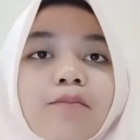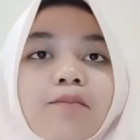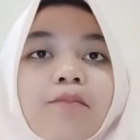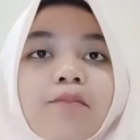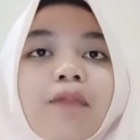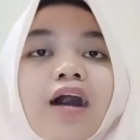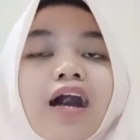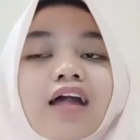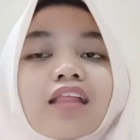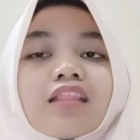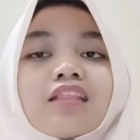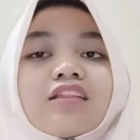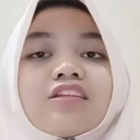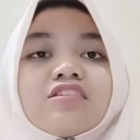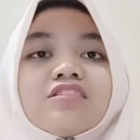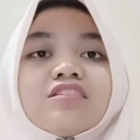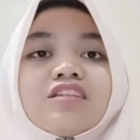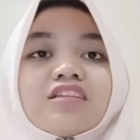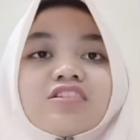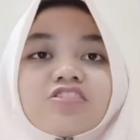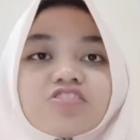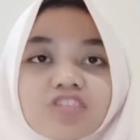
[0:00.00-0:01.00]
but
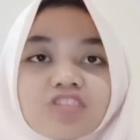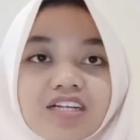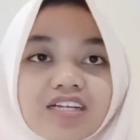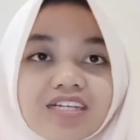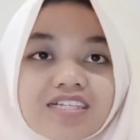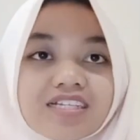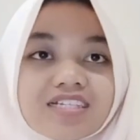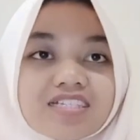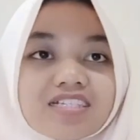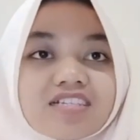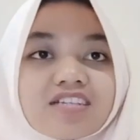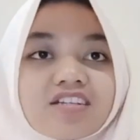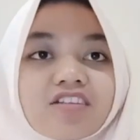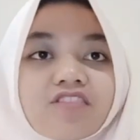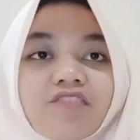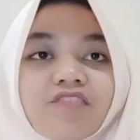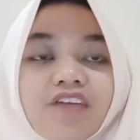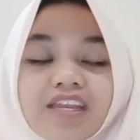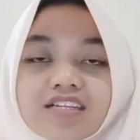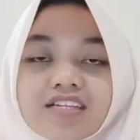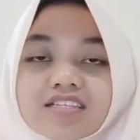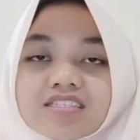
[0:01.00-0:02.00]
the traditional
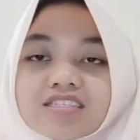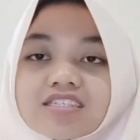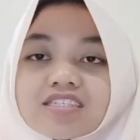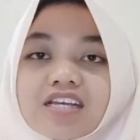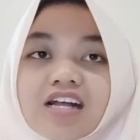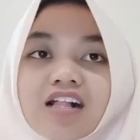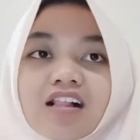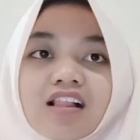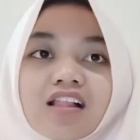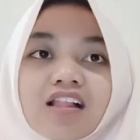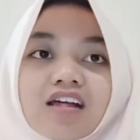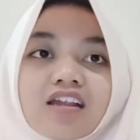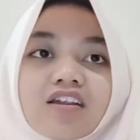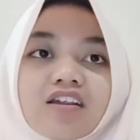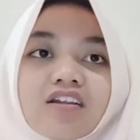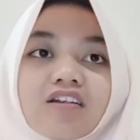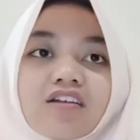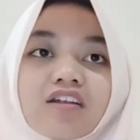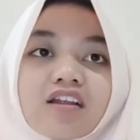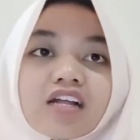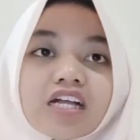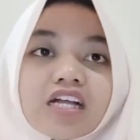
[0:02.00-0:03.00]
financial
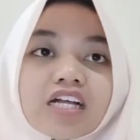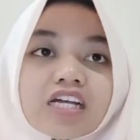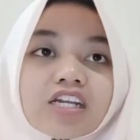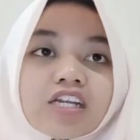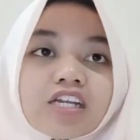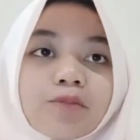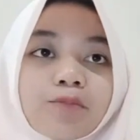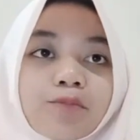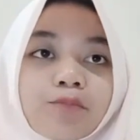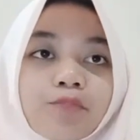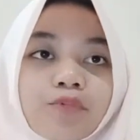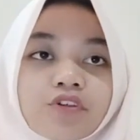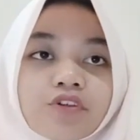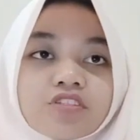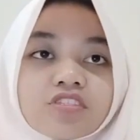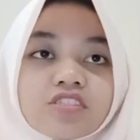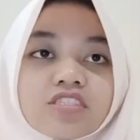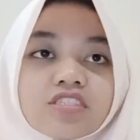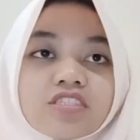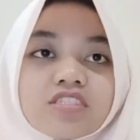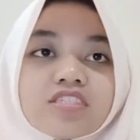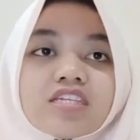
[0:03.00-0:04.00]
report
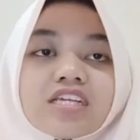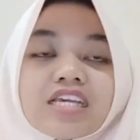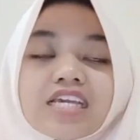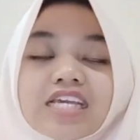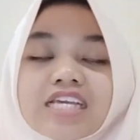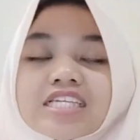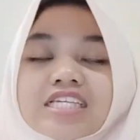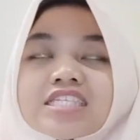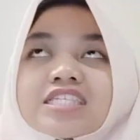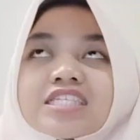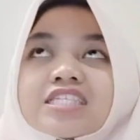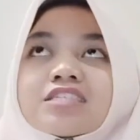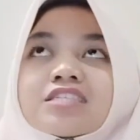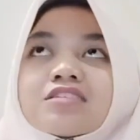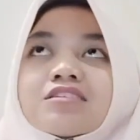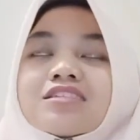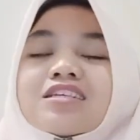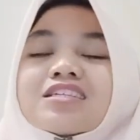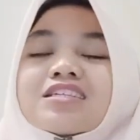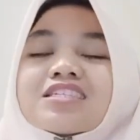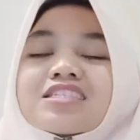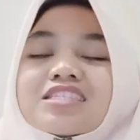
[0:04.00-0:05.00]
is
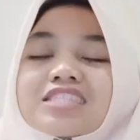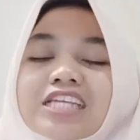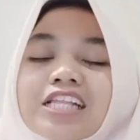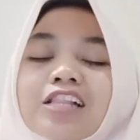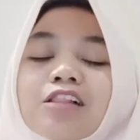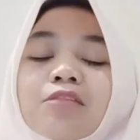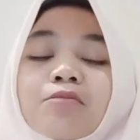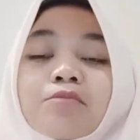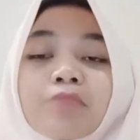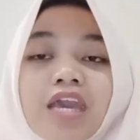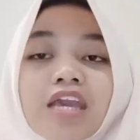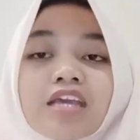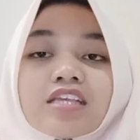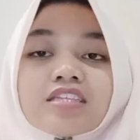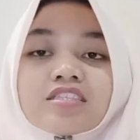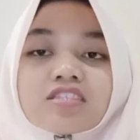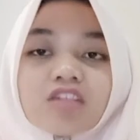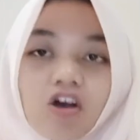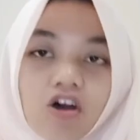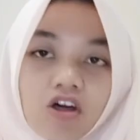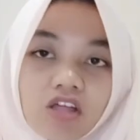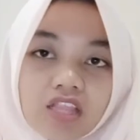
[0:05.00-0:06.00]
still
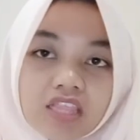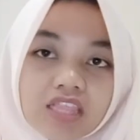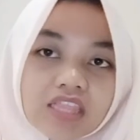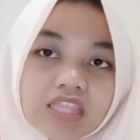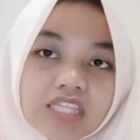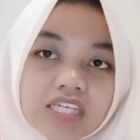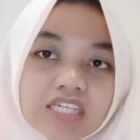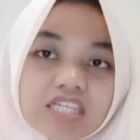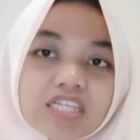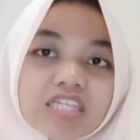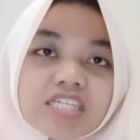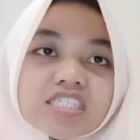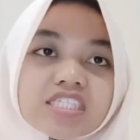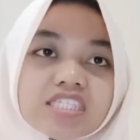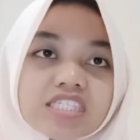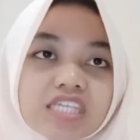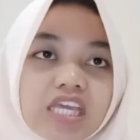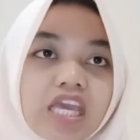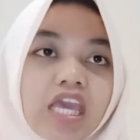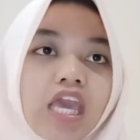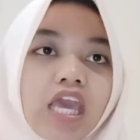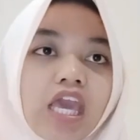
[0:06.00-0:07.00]
based on the
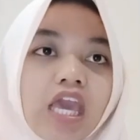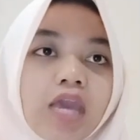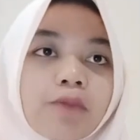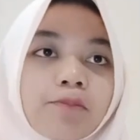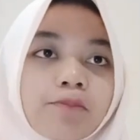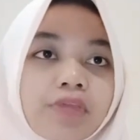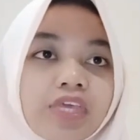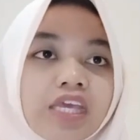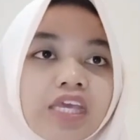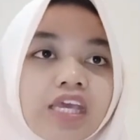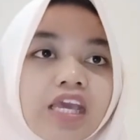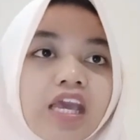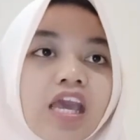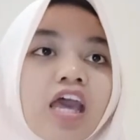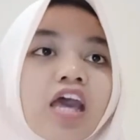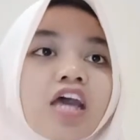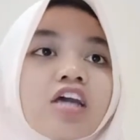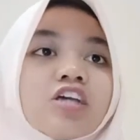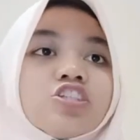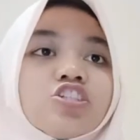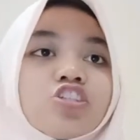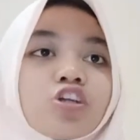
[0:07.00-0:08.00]
GAAP,
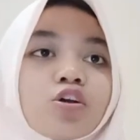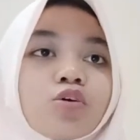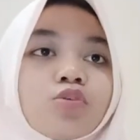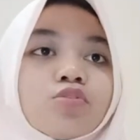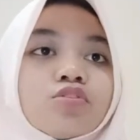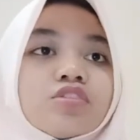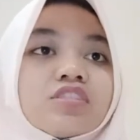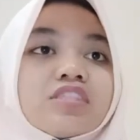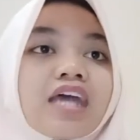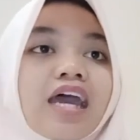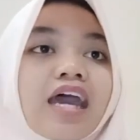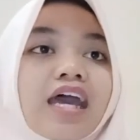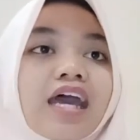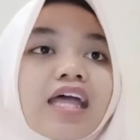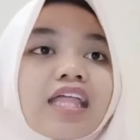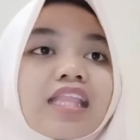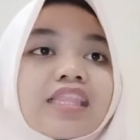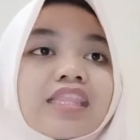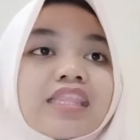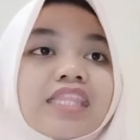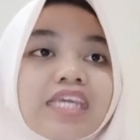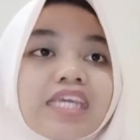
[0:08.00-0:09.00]
shows that
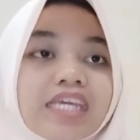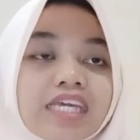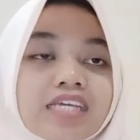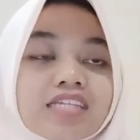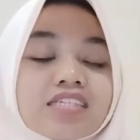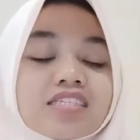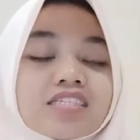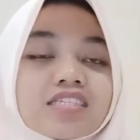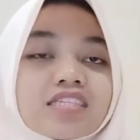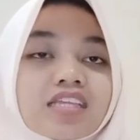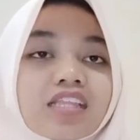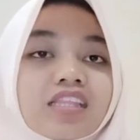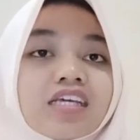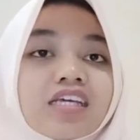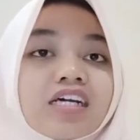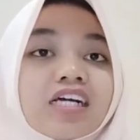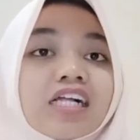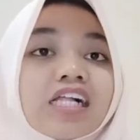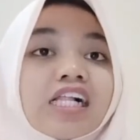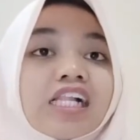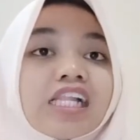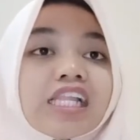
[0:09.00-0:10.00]
this,
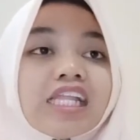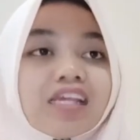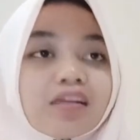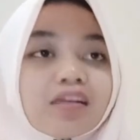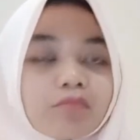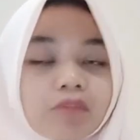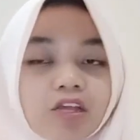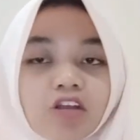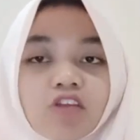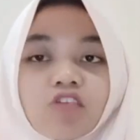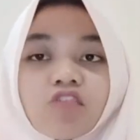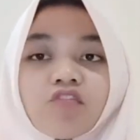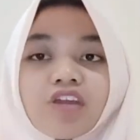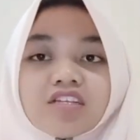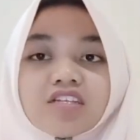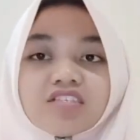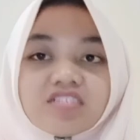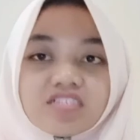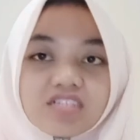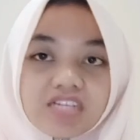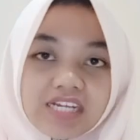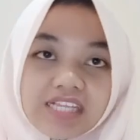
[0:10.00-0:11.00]
the lean
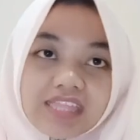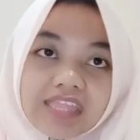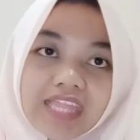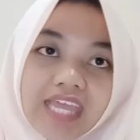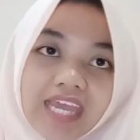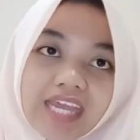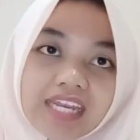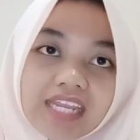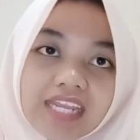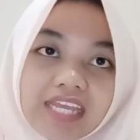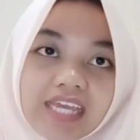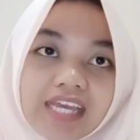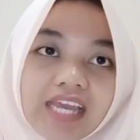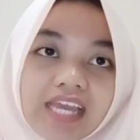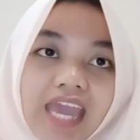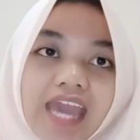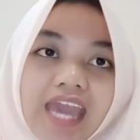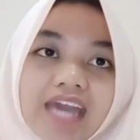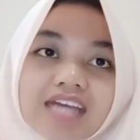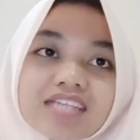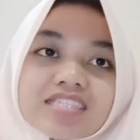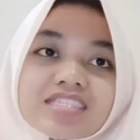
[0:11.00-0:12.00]
manufacturing technique,
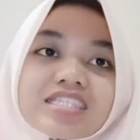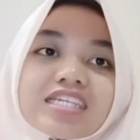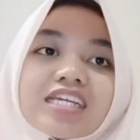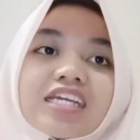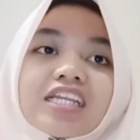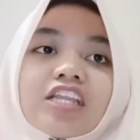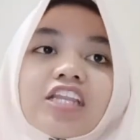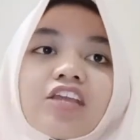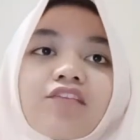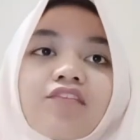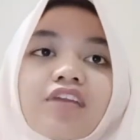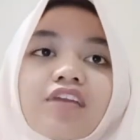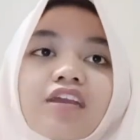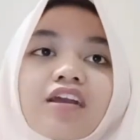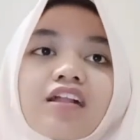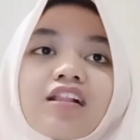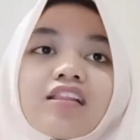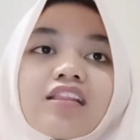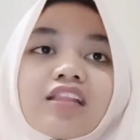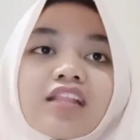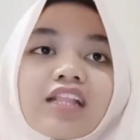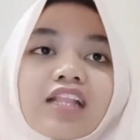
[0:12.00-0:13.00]
has
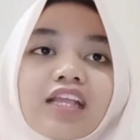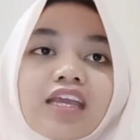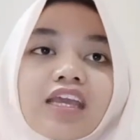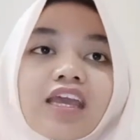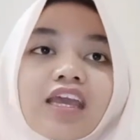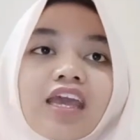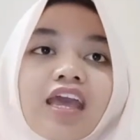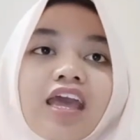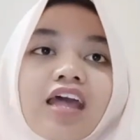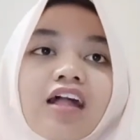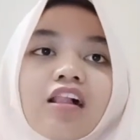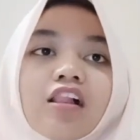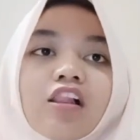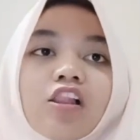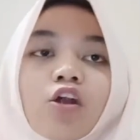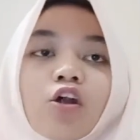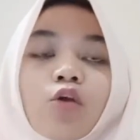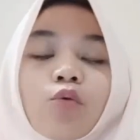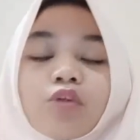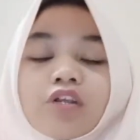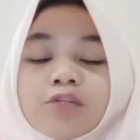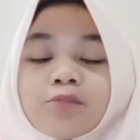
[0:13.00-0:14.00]
significantly
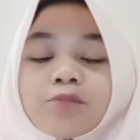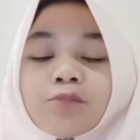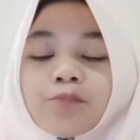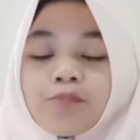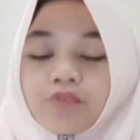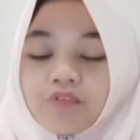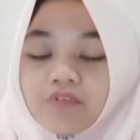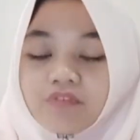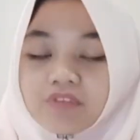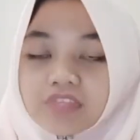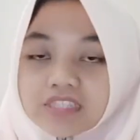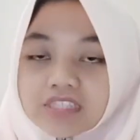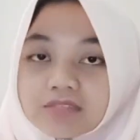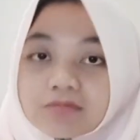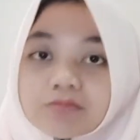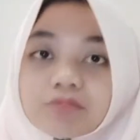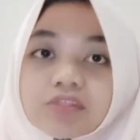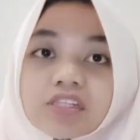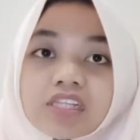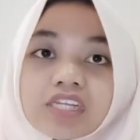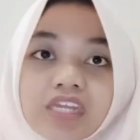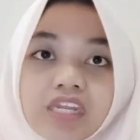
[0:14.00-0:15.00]
lowered
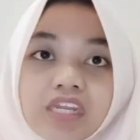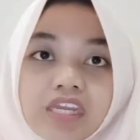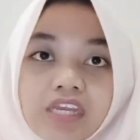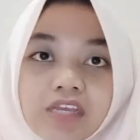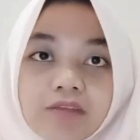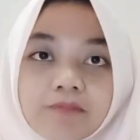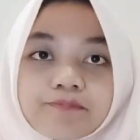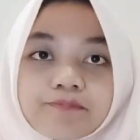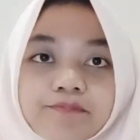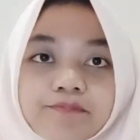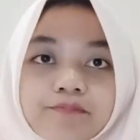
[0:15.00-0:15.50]
profitability.